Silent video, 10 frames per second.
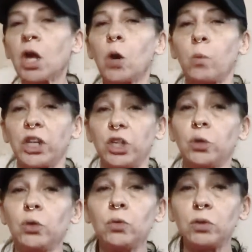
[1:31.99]
When
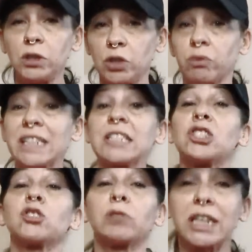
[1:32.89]
you
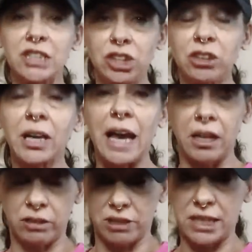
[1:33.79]
restrict your
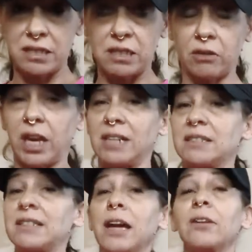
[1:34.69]
calories, okay,
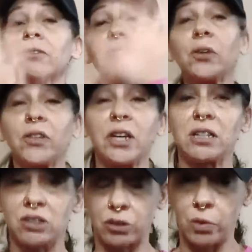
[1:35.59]
several
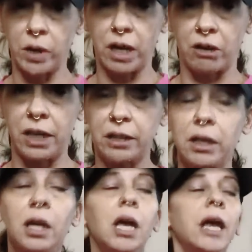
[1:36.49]
things are going on.
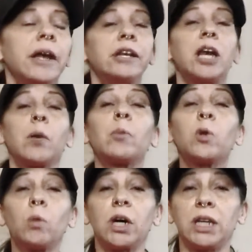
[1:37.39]
Number
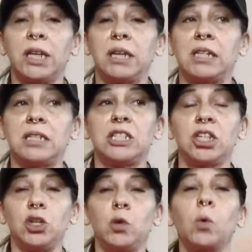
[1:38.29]
one is
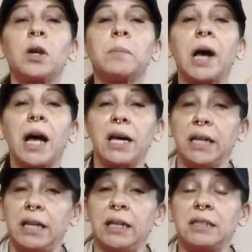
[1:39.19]
your
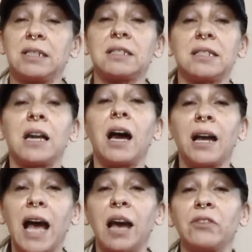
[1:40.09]
body does not
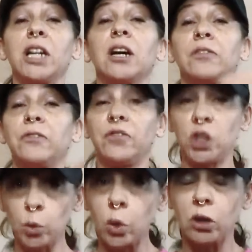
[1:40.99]
have enough
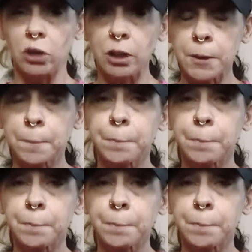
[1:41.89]
fuel,